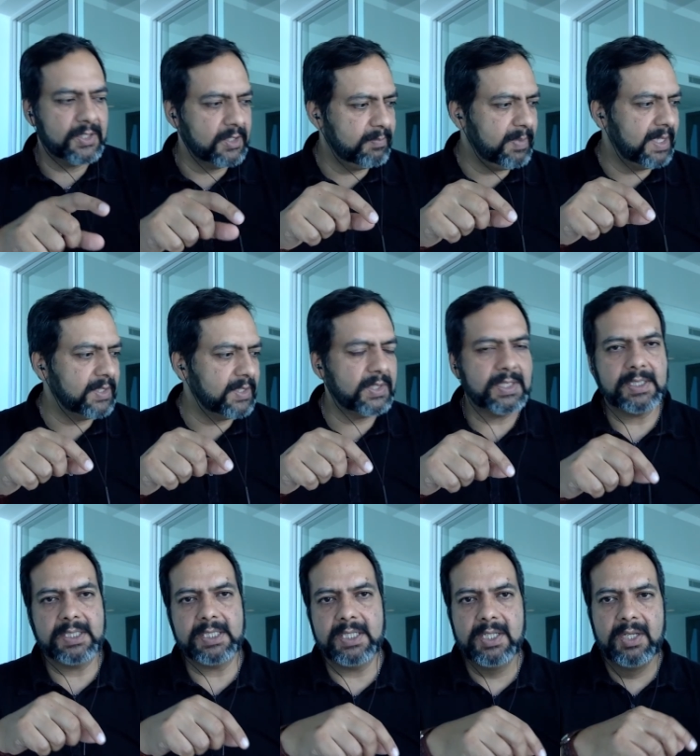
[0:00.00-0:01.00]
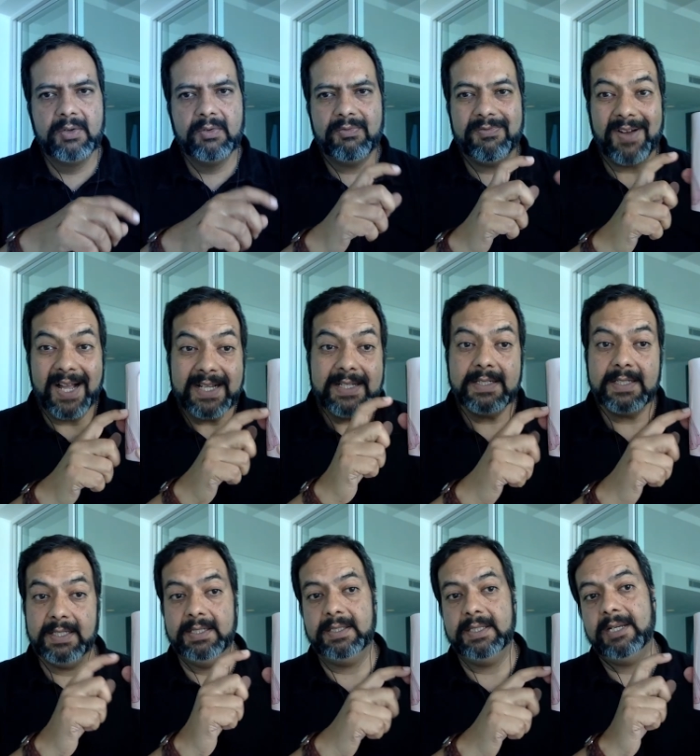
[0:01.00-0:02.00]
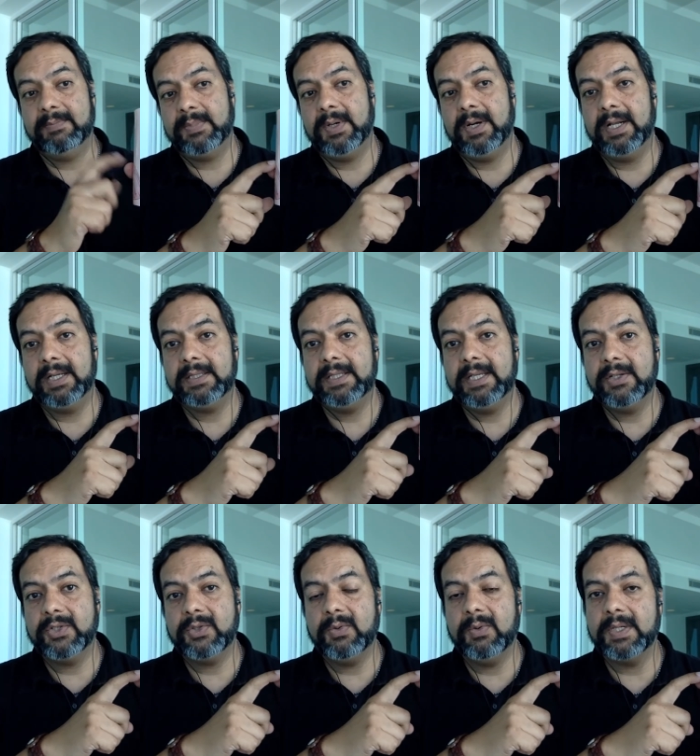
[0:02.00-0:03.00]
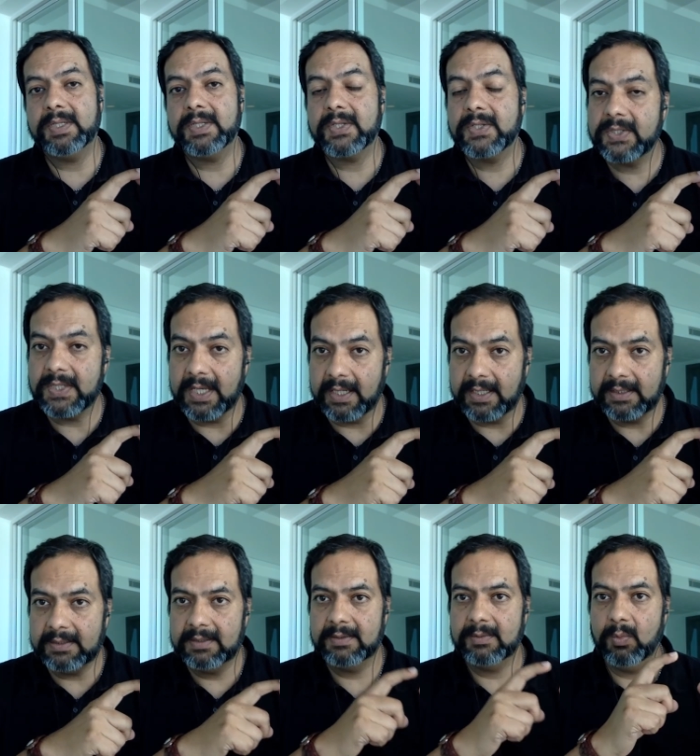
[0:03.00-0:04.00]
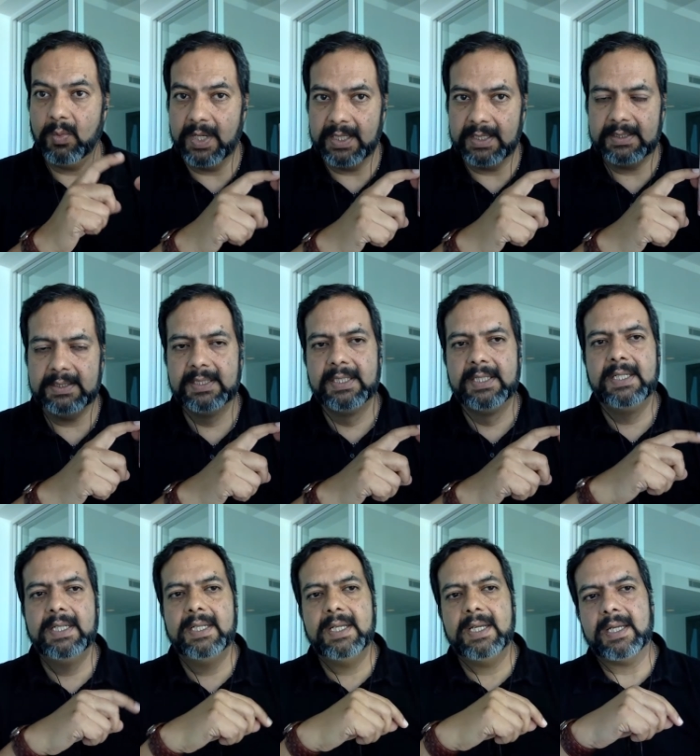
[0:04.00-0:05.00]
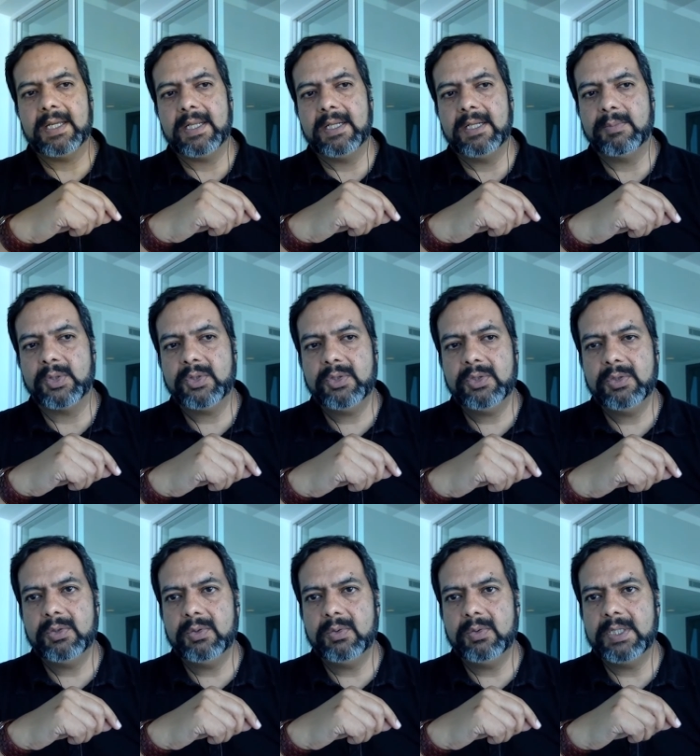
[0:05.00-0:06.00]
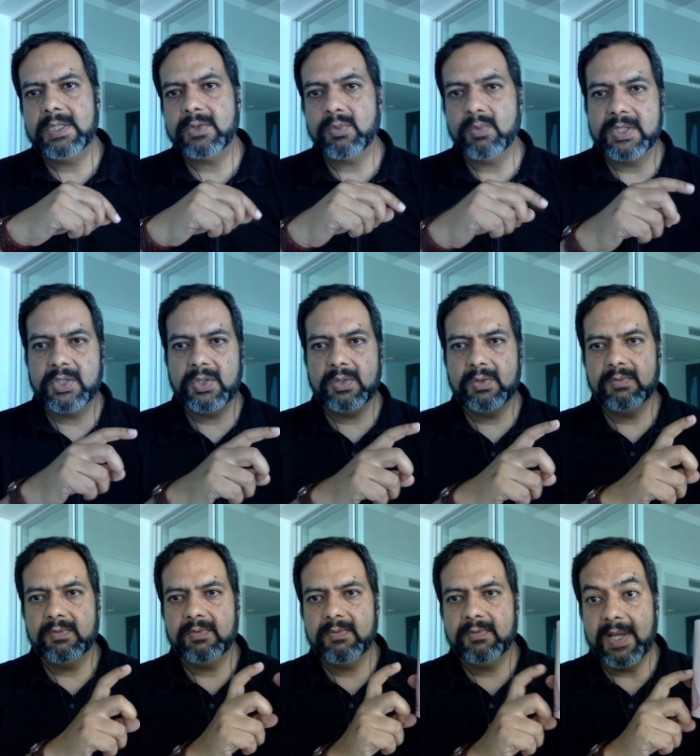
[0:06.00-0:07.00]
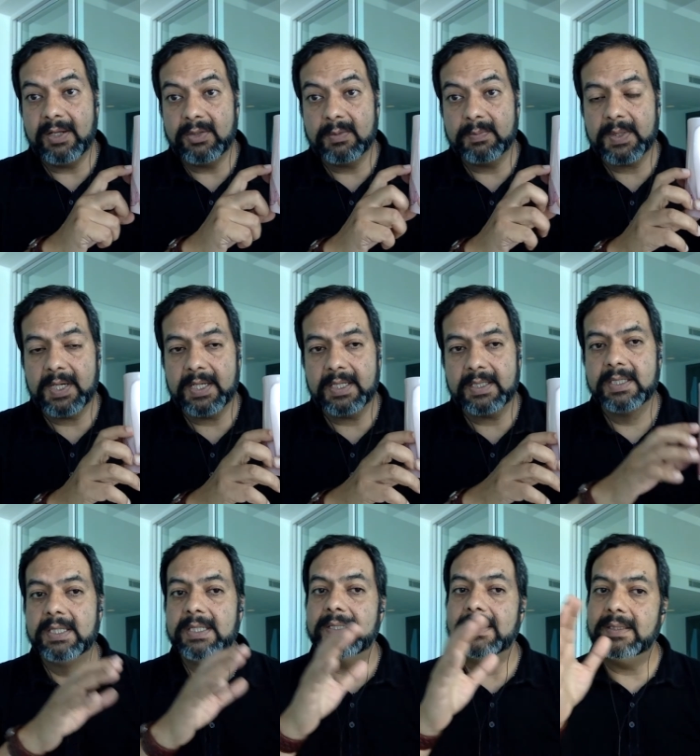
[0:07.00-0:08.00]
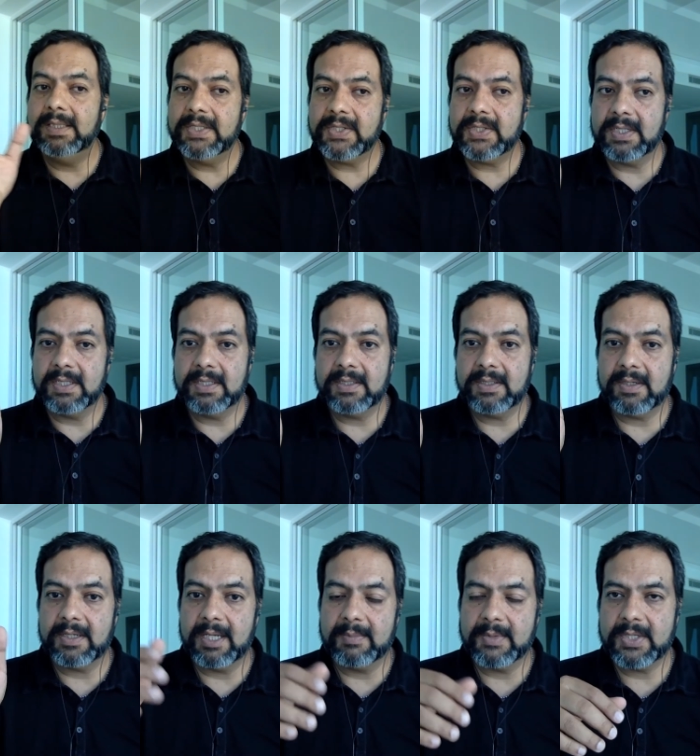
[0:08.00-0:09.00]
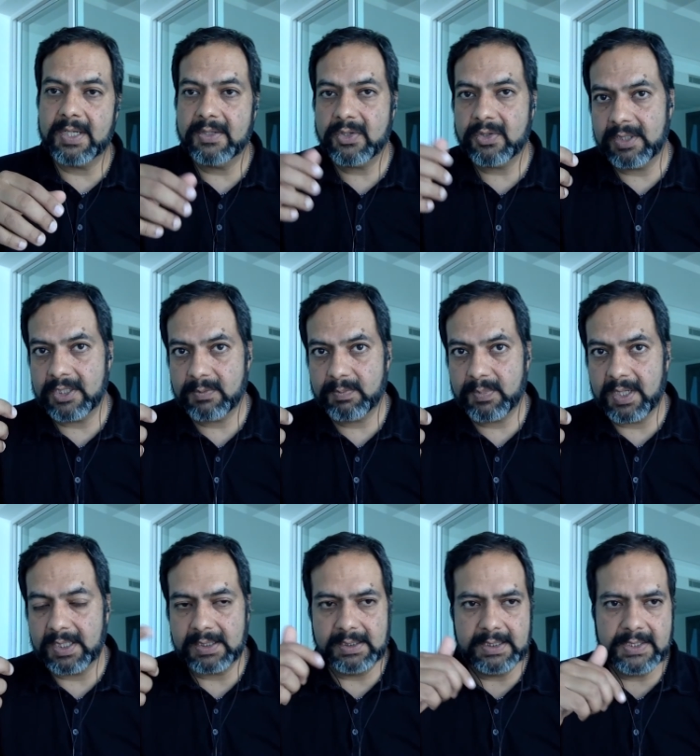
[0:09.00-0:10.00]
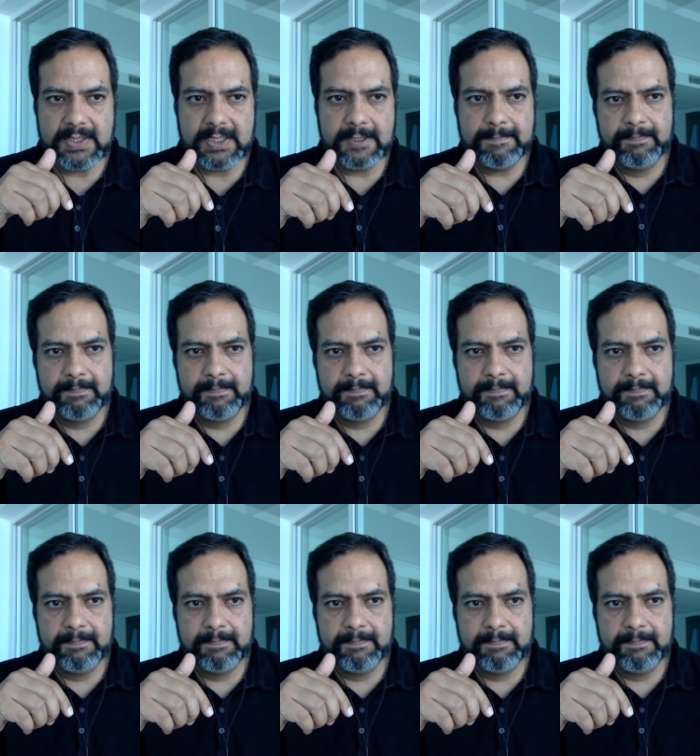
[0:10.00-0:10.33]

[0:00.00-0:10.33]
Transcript: basically finding that product that is going to sell well. Number 2 is once you've found the product, listing it on Amazon. So that's product listing.